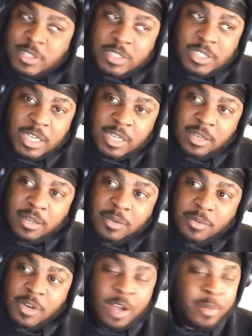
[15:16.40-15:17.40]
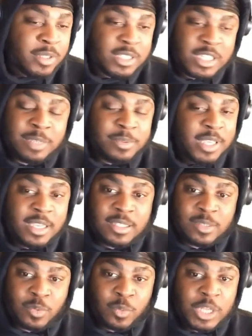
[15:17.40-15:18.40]
I want to keep saying
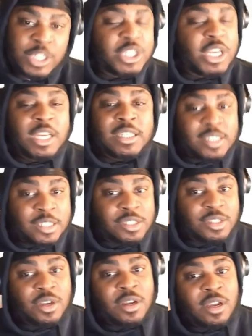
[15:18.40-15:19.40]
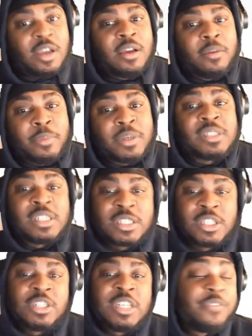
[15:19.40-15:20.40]
which, Sister. But
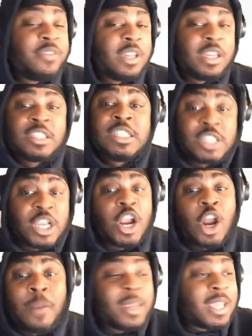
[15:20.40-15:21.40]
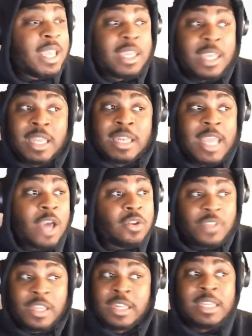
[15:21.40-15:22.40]
Sister and Hermit can get down
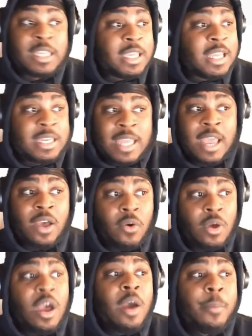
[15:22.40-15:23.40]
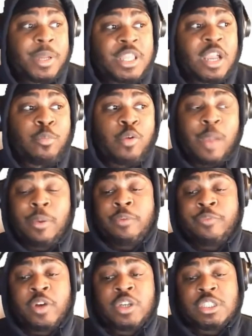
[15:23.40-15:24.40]
if they need to get down. But their primary
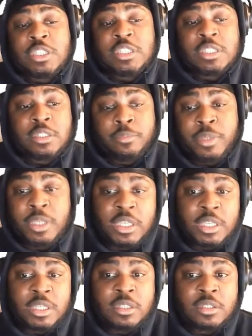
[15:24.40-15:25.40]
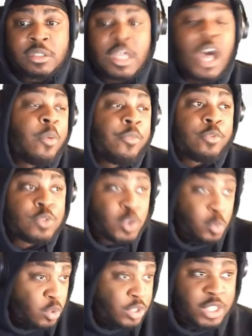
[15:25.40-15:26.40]
function is to be helpful
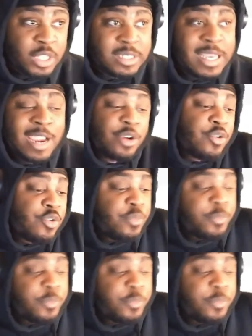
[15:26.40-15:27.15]
towards the entire crew.